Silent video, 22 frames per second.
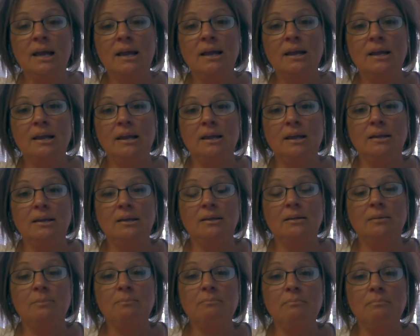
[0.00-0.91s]

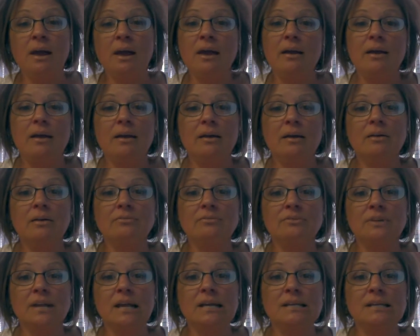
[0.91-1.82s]
in May of
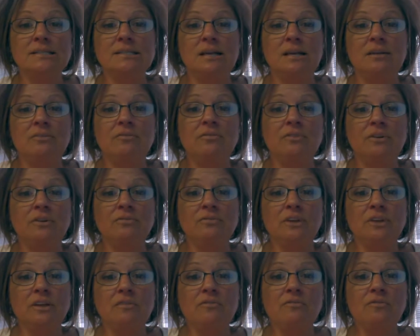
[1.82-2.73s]

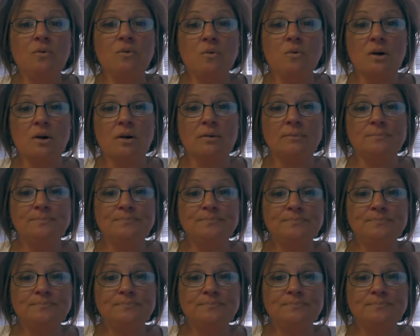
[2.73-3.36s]
1954.